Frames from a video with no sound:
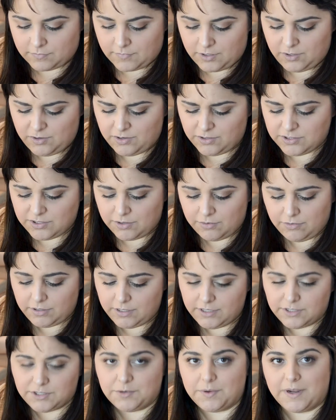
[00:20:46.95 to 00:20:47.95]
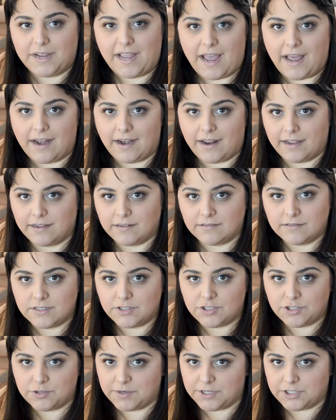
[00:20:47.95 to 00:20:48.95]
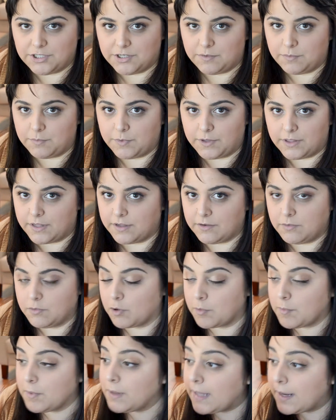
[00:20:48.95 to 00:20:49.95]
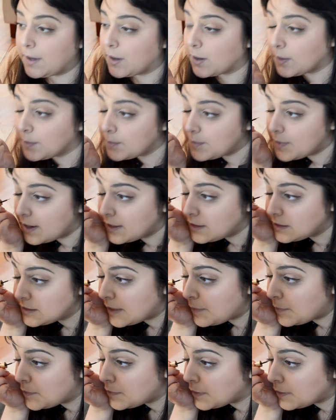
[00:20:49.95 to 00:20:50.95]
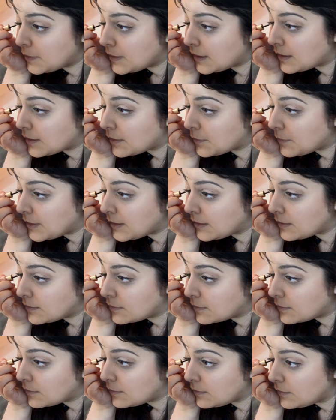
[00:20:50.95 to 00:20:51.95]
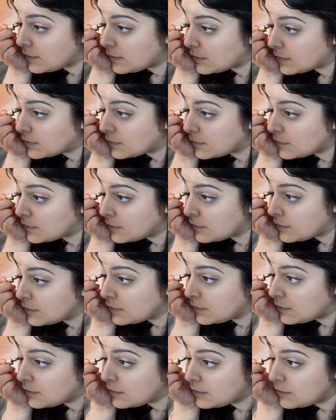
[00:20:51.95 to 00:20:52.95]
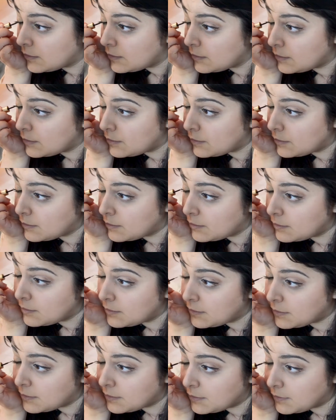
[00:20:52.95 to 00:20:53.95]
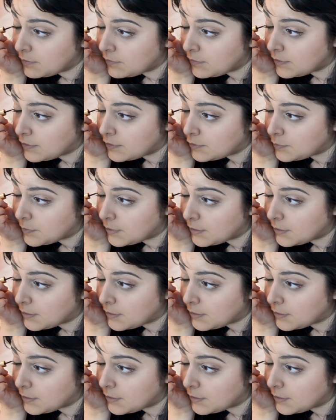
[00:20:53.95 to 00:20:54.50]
And you can totally do a cat eye situation with a normal liner. I just happen to like the way this looks in the finished